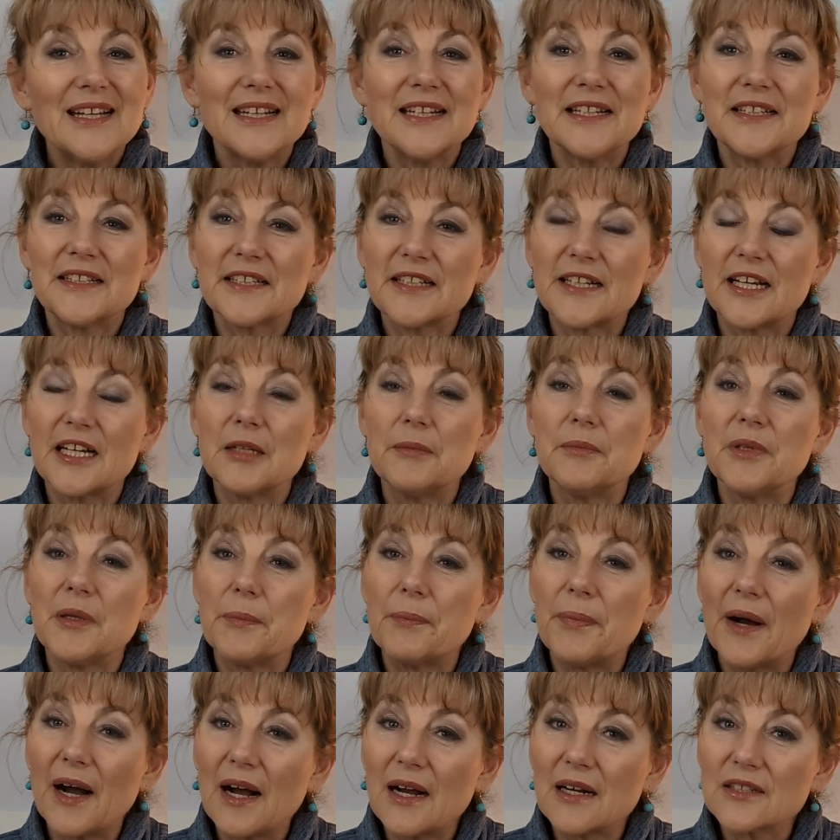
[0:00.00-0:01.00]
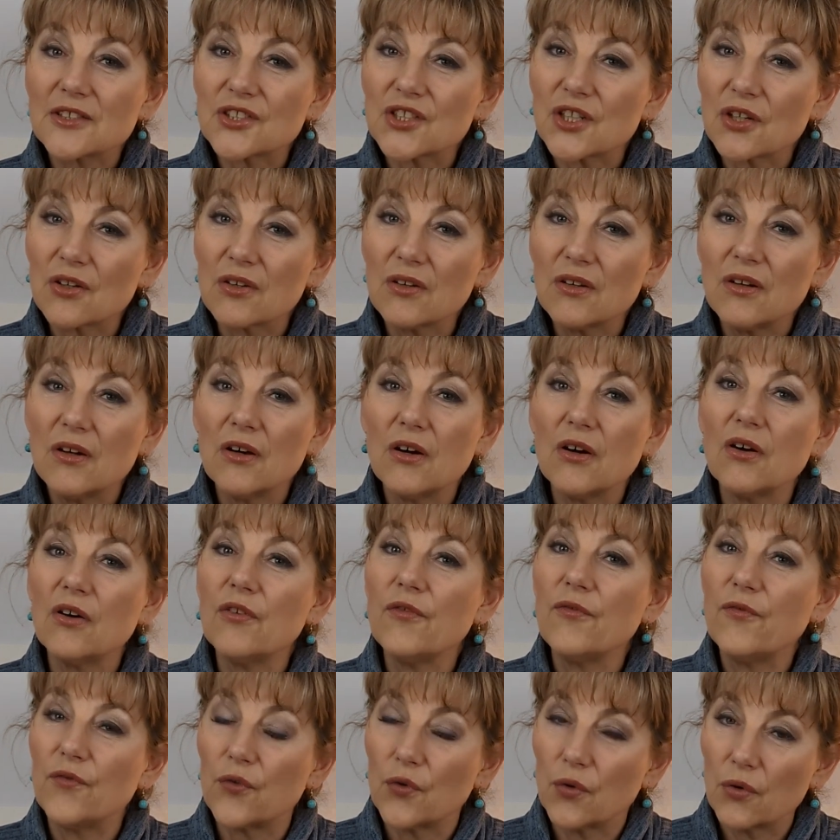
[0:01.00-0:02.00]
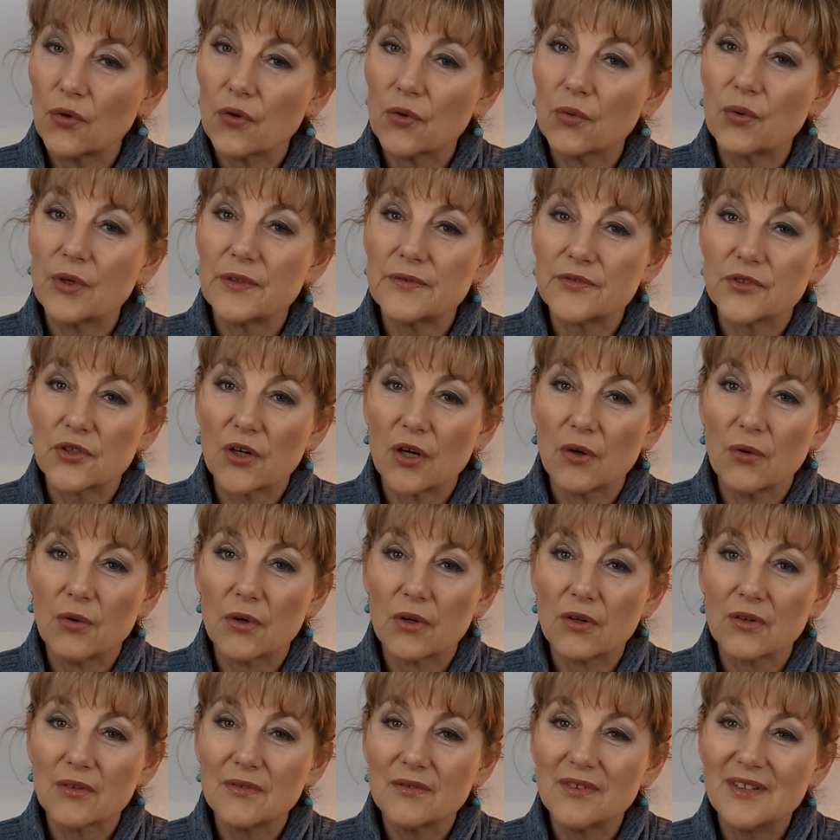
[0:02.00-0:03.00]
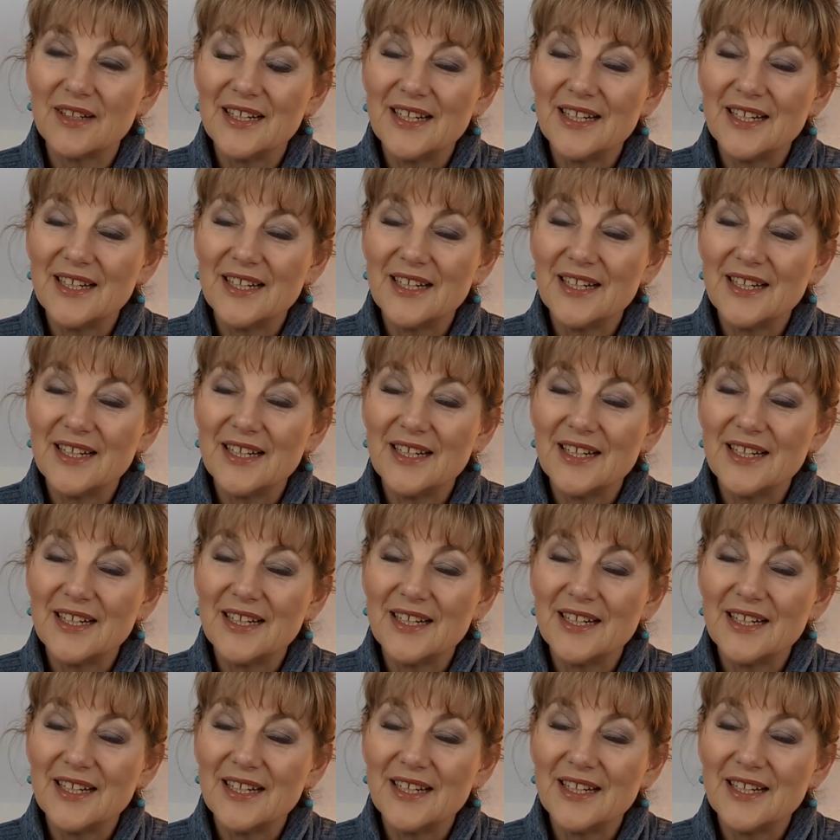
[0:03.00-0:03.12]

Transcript: It can be partial or full withdrawal.